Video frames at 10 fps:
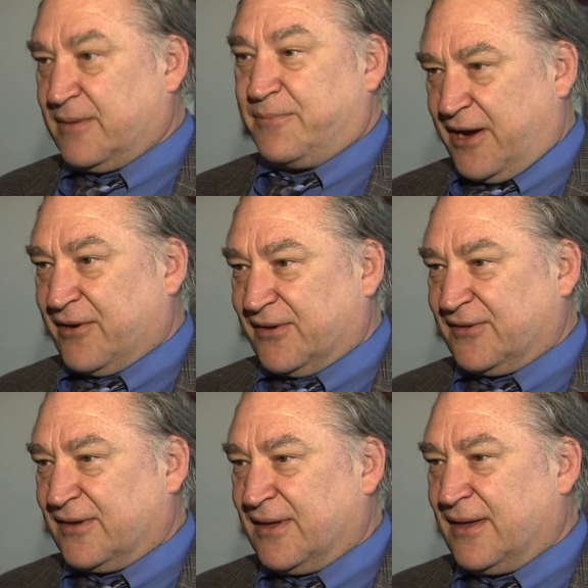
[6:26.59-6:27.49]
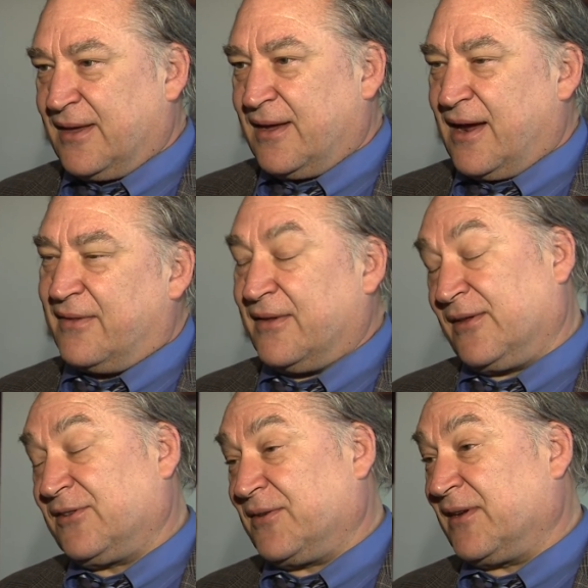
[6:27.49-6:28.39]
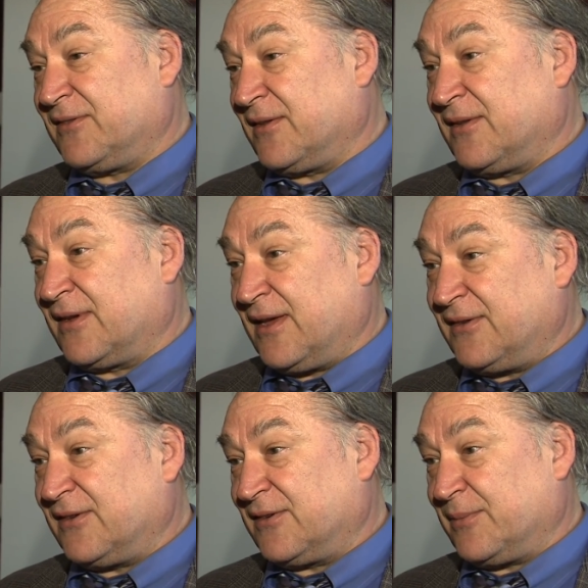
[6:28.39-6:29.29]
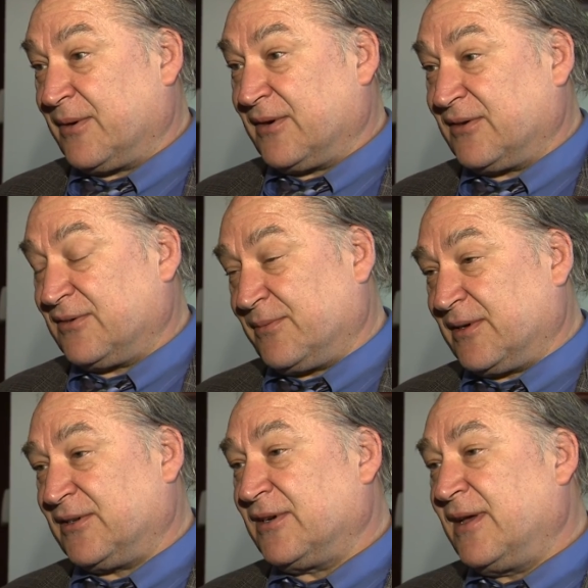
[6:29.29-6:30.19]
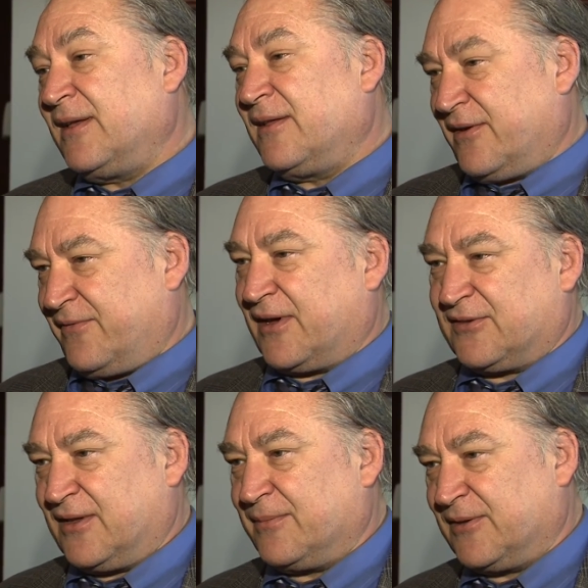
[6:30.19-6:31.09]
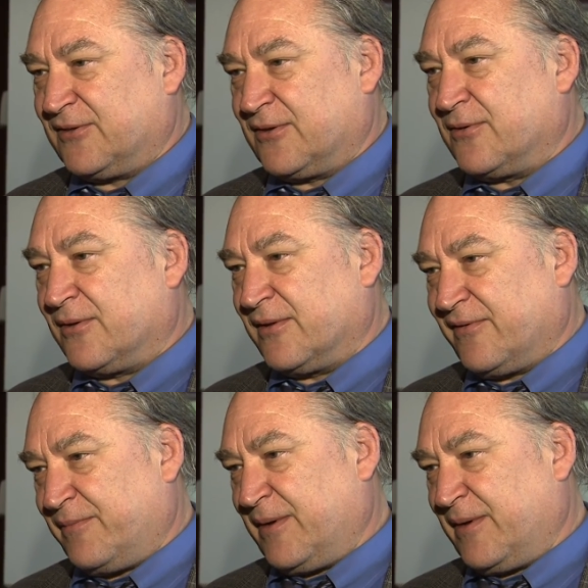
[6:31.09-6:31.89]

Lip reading: parents, and then the stress that the kids experience, which affects them in school. If